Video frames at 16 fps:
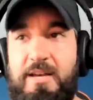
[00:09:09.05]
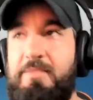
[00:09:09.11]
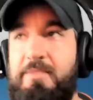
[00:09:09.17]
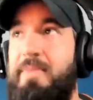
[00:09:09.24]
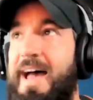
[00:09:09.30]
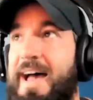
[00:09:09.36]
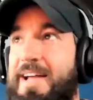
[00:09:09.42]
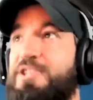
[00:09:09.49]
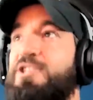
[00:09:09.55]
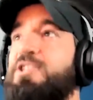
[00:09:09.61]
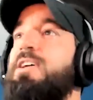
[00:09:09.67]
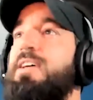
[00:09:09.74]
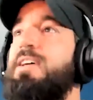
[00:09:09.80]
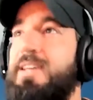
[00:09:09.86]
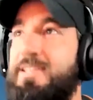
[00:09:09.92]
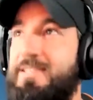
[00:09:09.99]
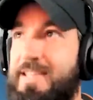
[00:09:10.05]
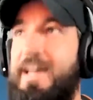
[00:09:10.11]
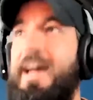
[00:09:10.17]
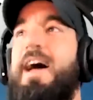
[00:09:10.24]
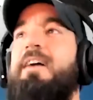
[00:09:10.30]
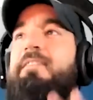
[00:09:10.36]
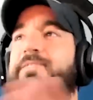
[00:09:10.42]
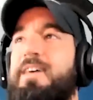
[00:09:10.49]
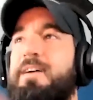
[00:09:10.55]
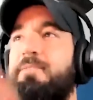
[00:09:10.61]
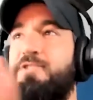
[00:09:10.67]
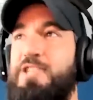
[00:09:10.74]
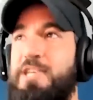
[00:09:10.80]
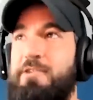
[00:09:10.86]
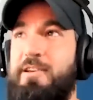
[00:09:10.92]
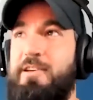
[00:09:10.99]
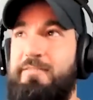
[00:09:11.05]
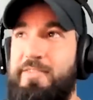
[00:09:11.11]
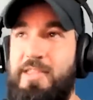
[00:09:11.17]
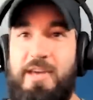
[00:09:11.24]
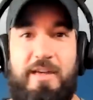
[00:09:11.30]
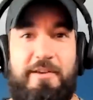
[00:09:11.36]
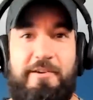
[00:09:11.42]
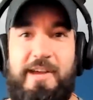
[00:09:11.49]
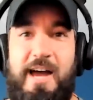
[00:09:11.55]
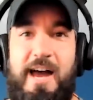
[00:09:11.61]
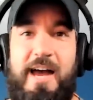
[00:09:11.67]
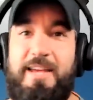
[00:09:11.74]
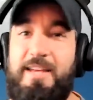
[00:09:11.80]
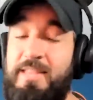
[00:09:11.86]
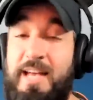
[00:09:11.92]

match is to have them cheering for the other guy.